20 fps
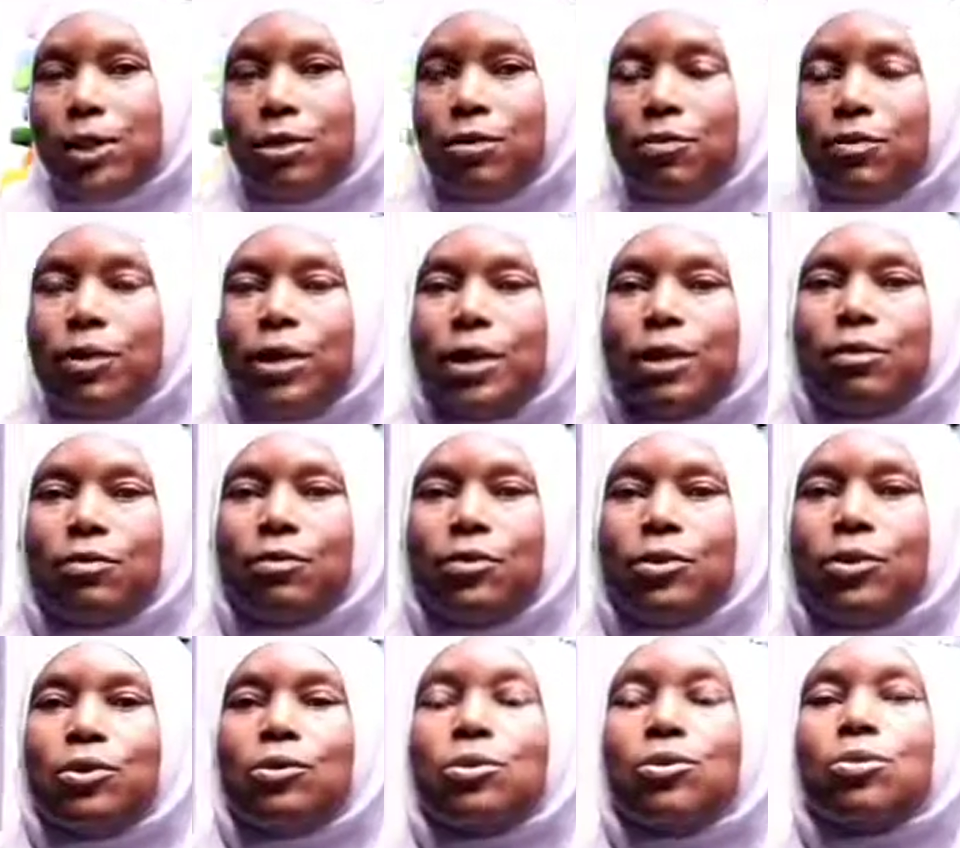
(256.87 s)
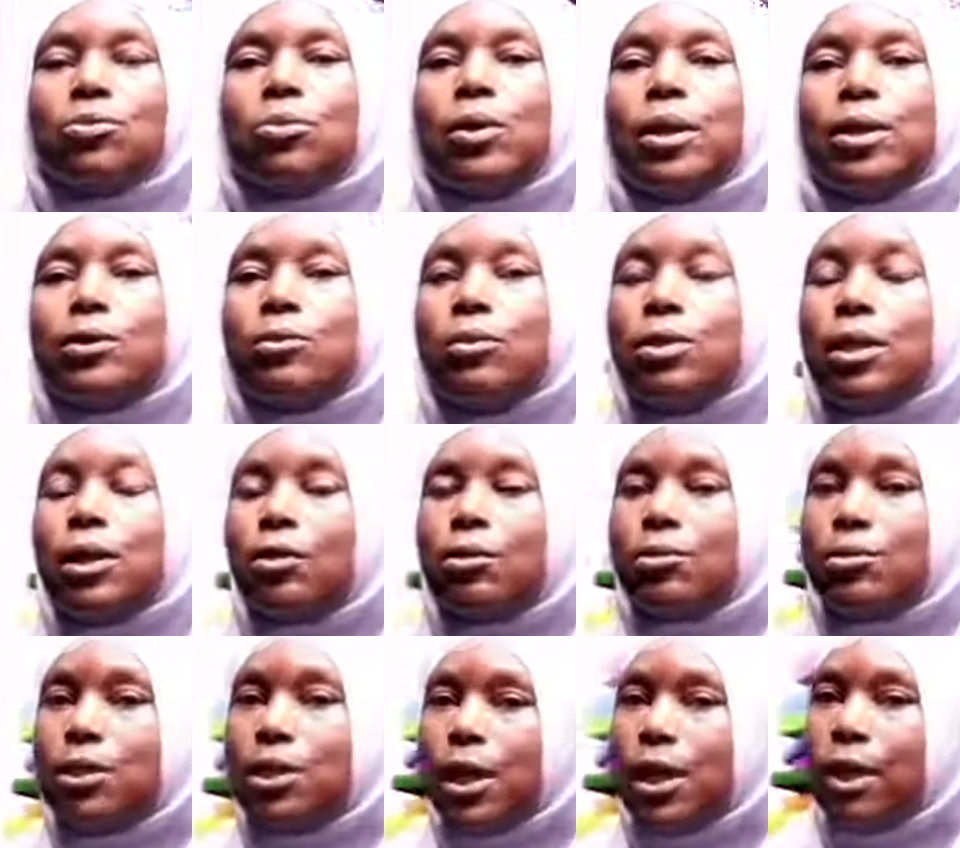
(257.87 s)
difficult for you to work
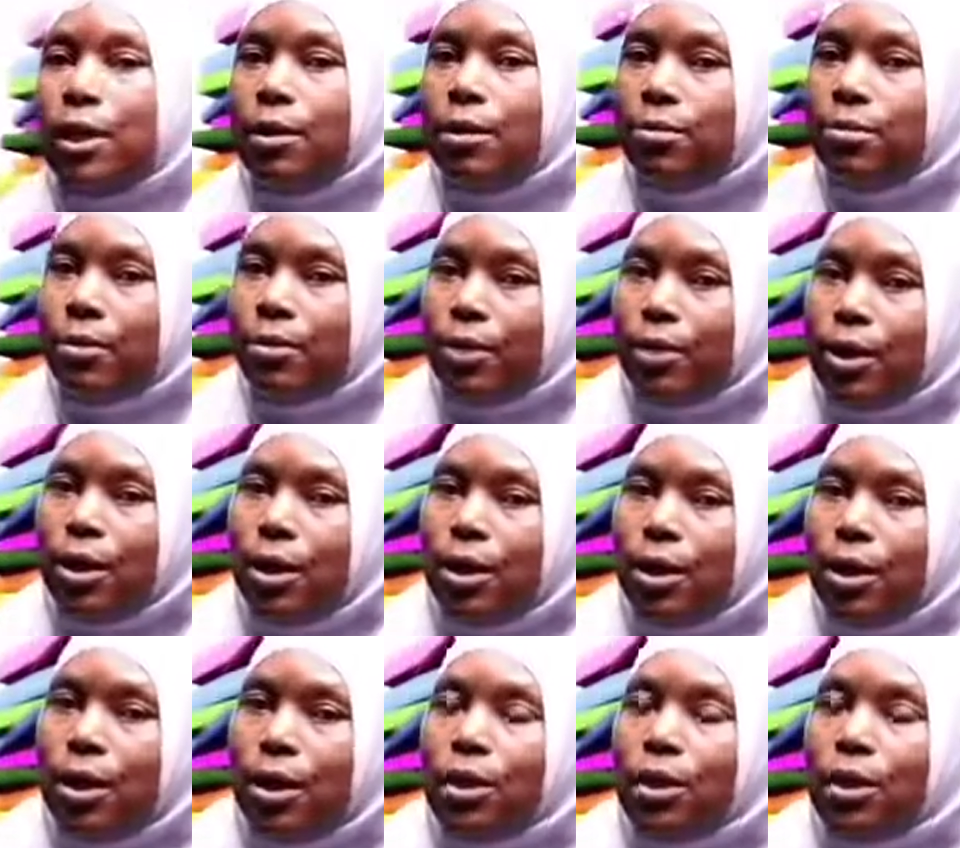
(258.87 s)
without any book.